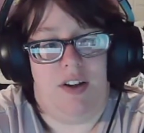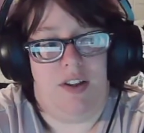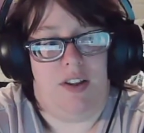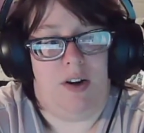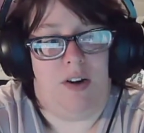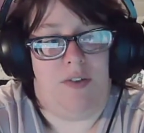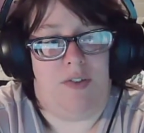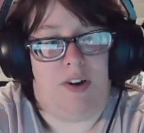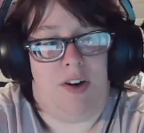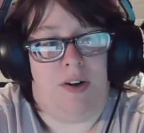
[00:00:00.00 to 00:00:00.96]
Though,
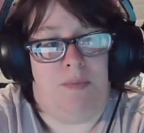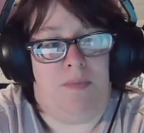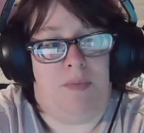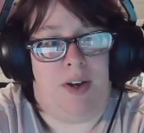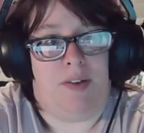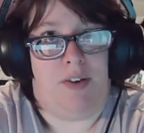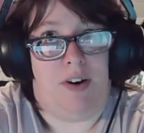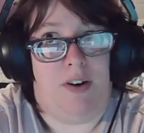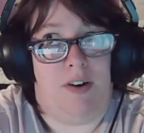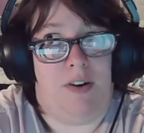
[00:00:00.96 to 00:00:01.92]
from what I've
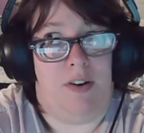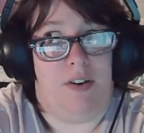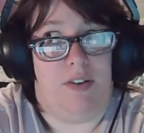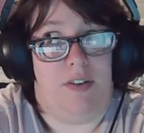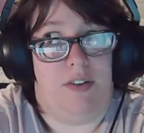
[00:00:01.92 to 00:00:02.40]
heard,